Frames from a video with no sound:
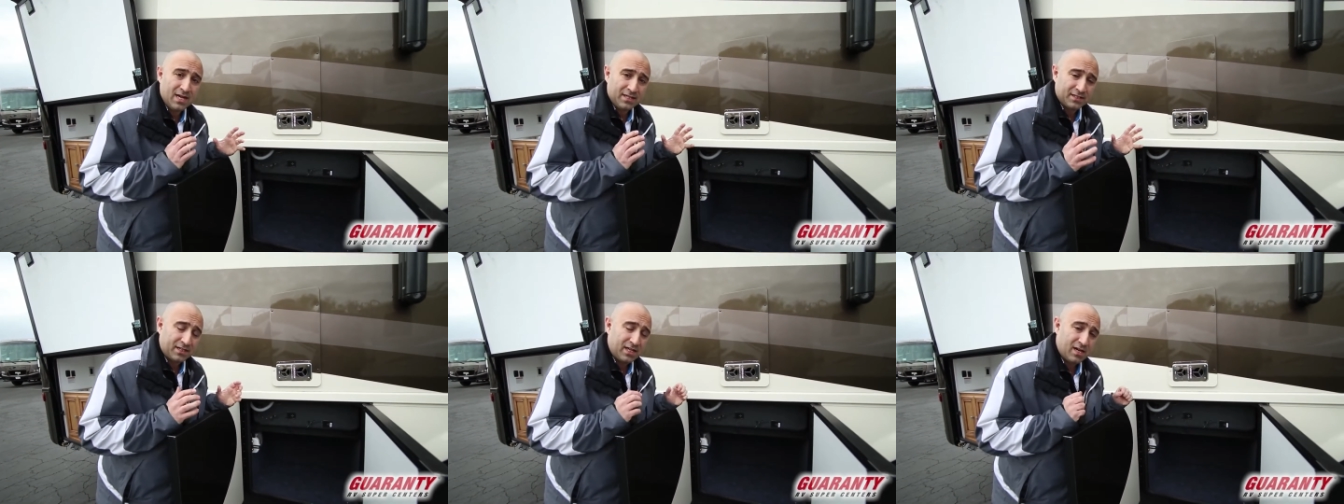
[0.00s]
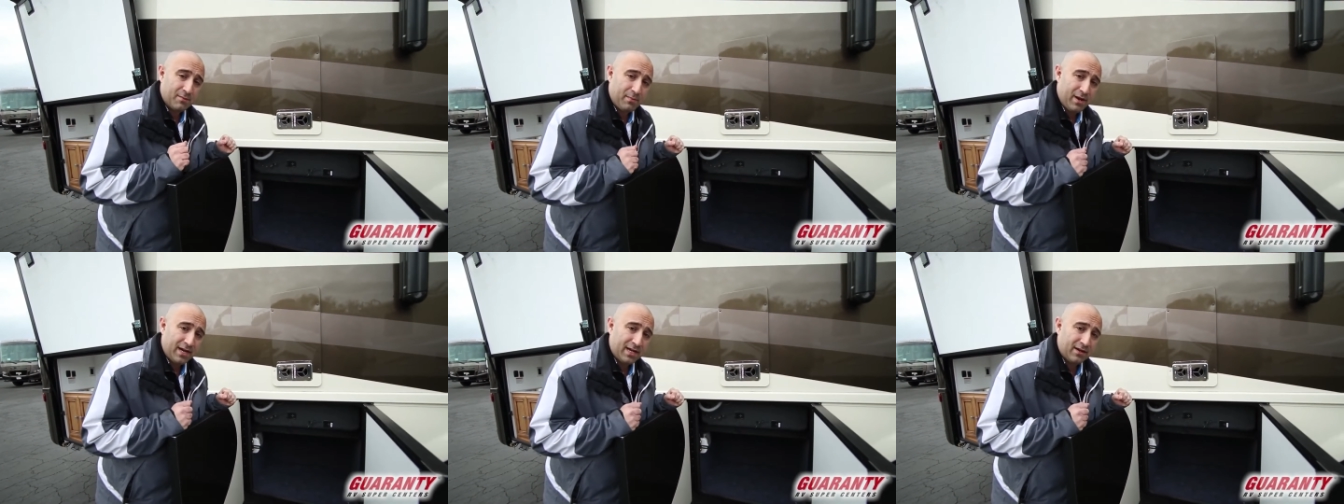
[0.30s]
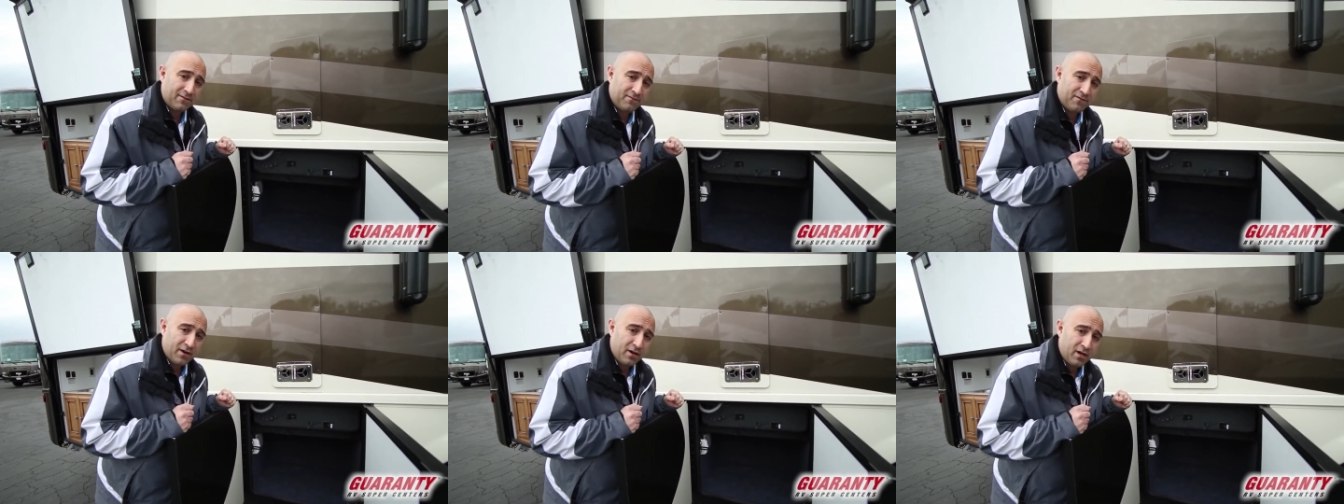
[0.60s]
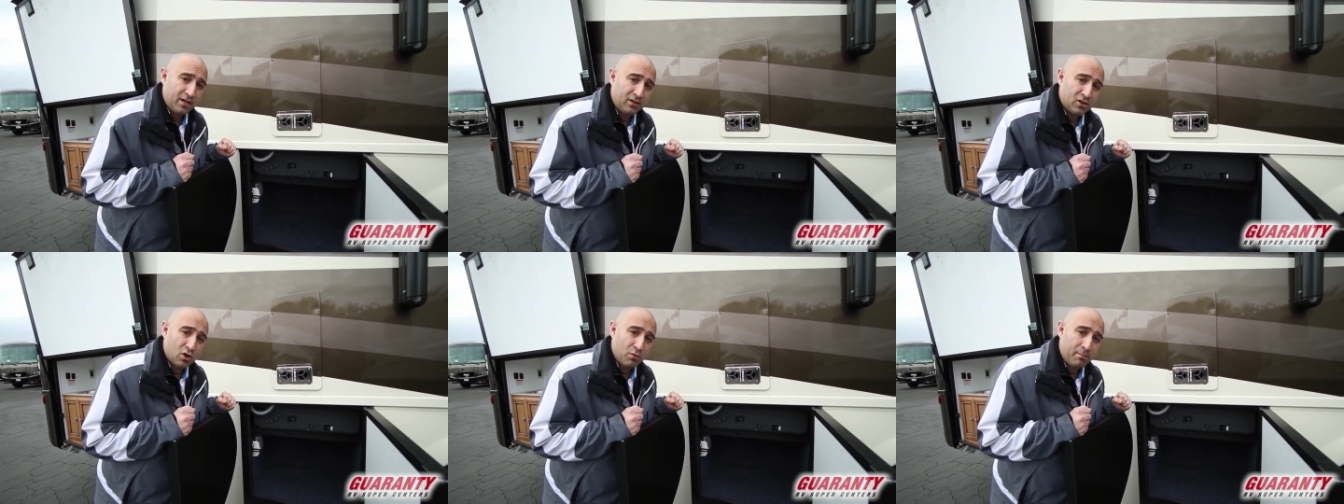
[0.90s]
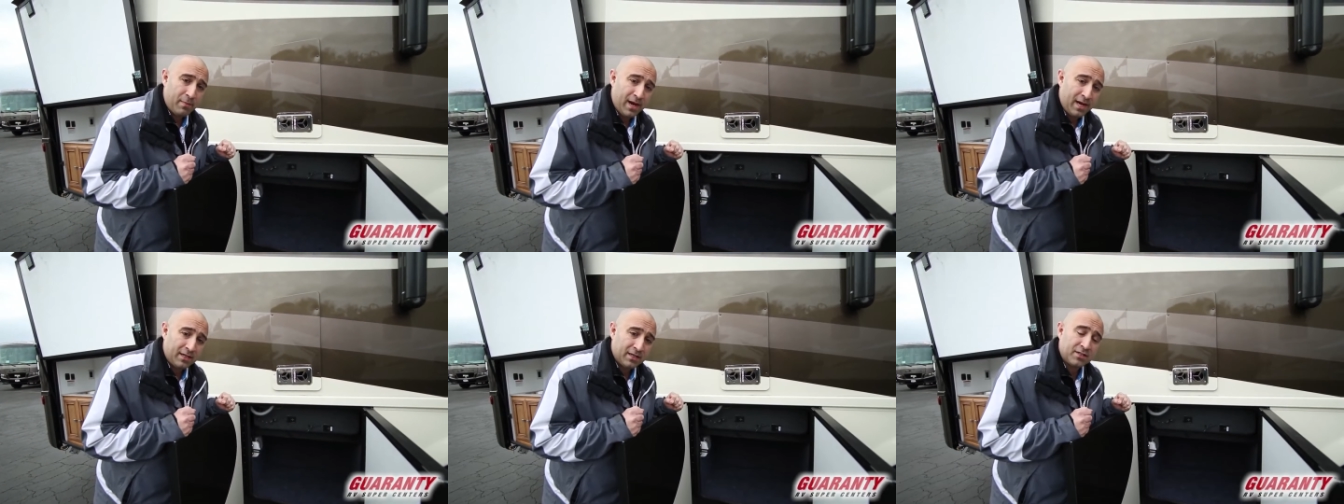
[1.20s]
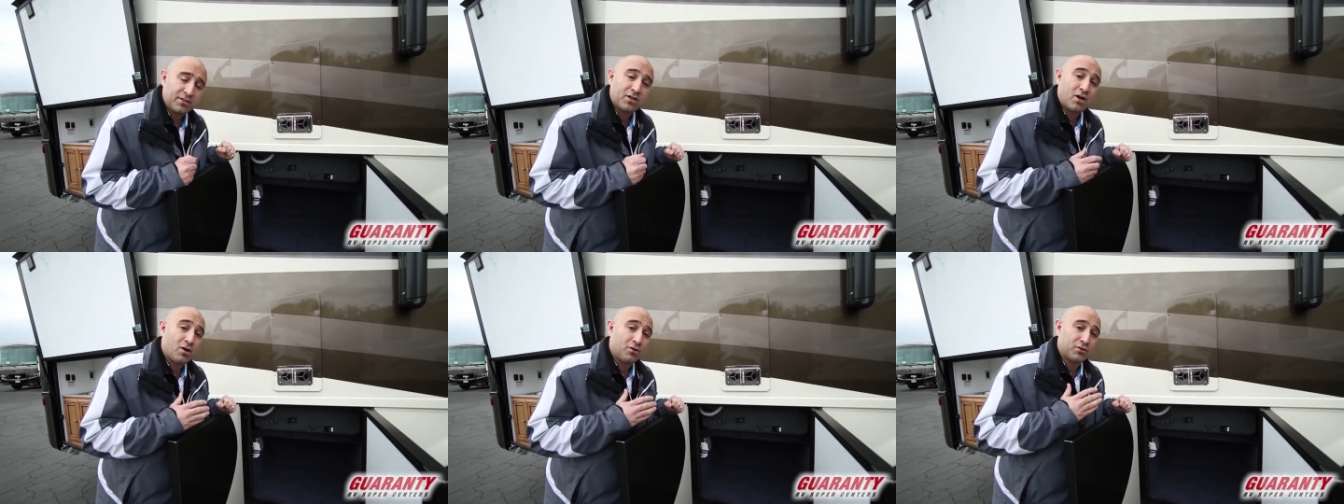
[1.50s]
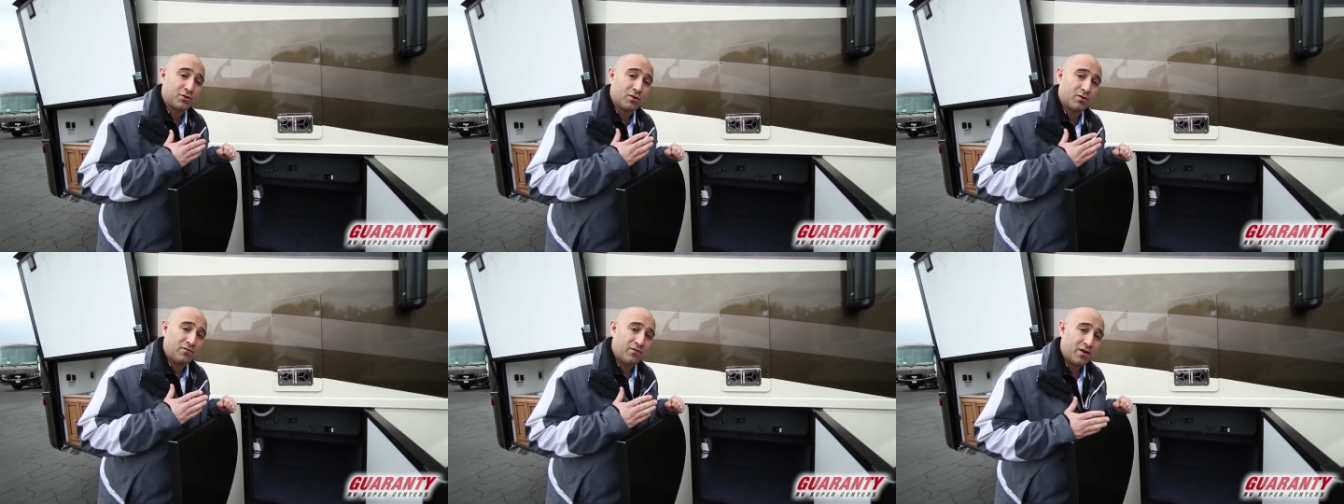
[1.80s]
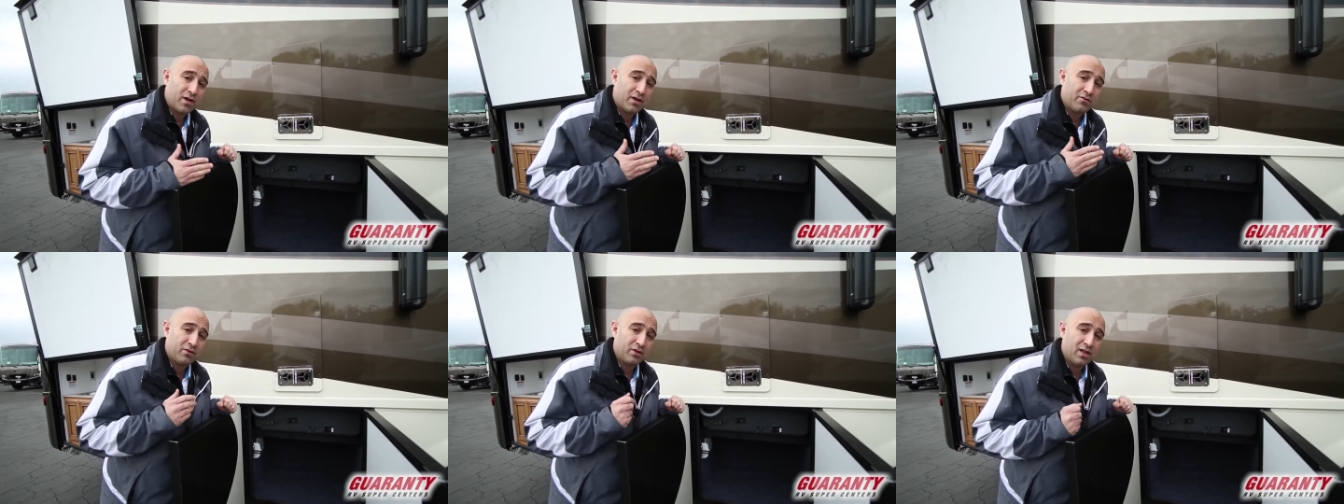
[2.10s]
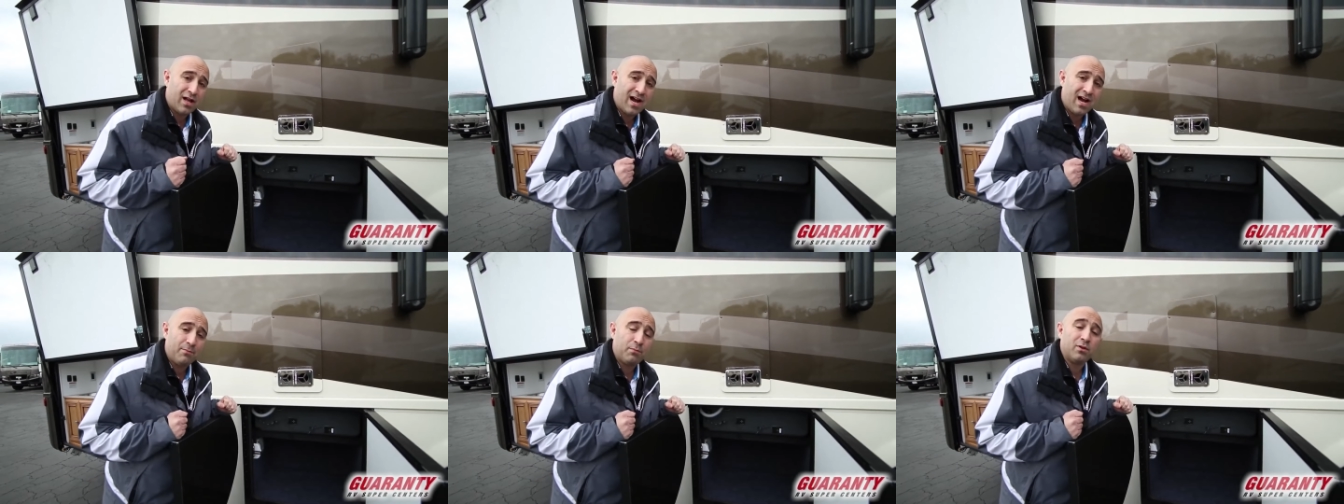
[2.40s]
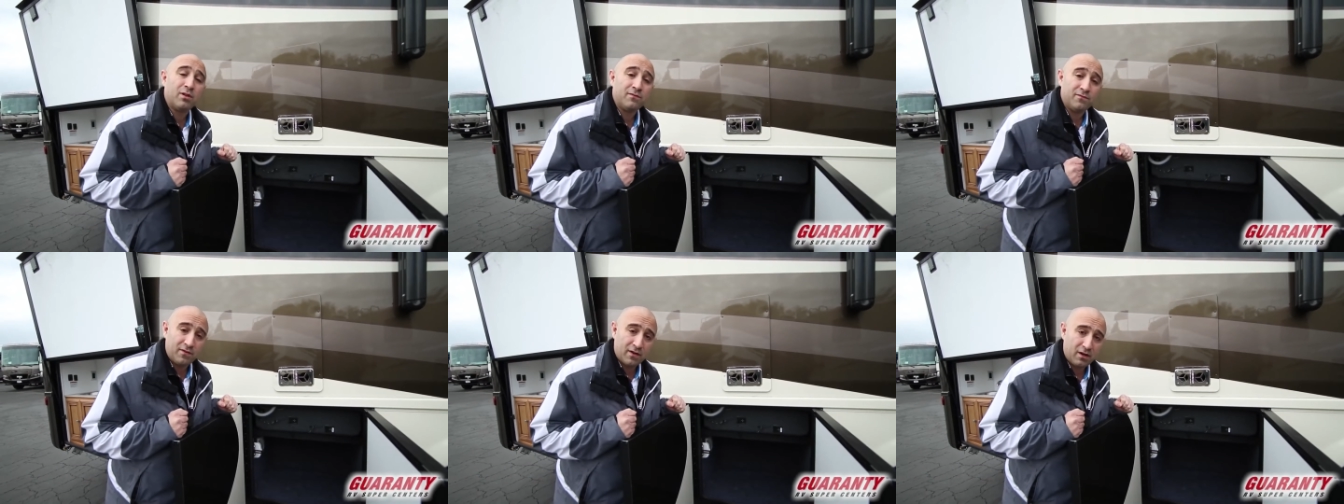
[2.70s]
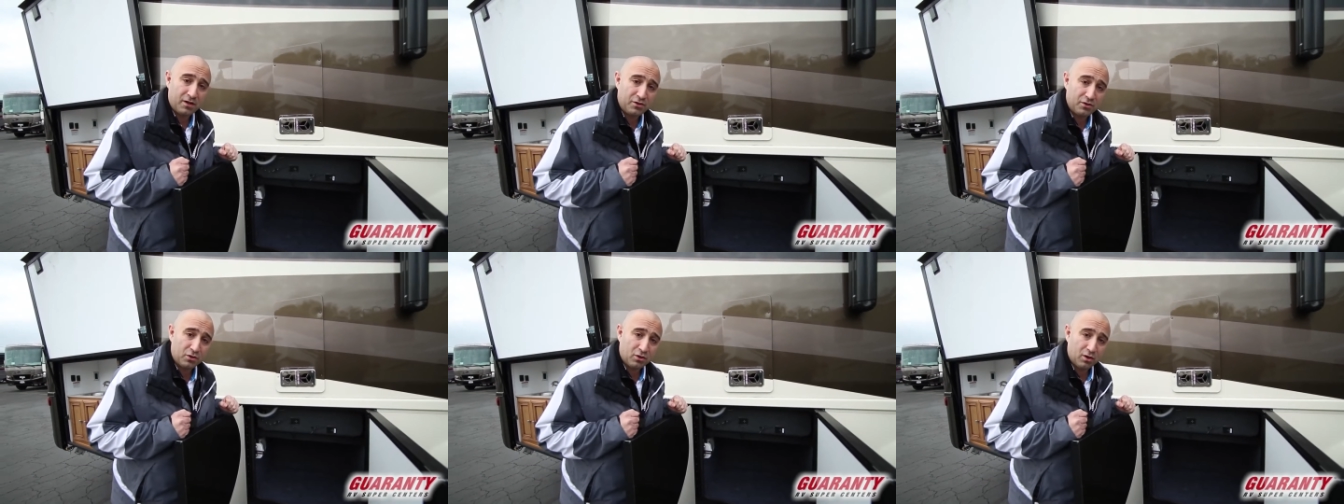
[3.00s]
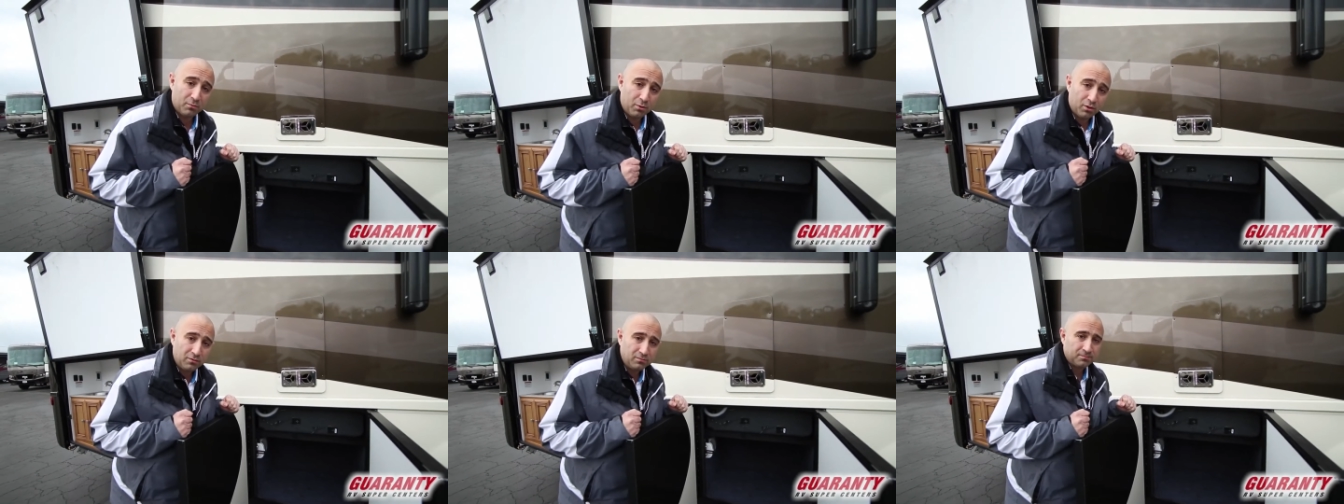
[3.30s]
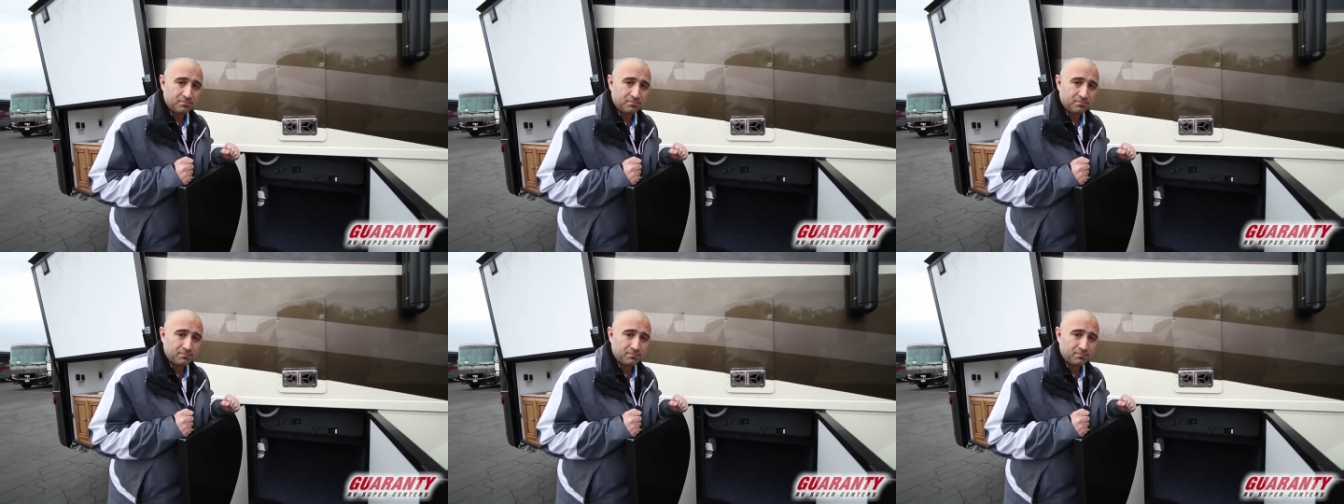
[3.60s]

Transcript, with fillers: It's going to make it very low maintenance, also very reliable and very durable.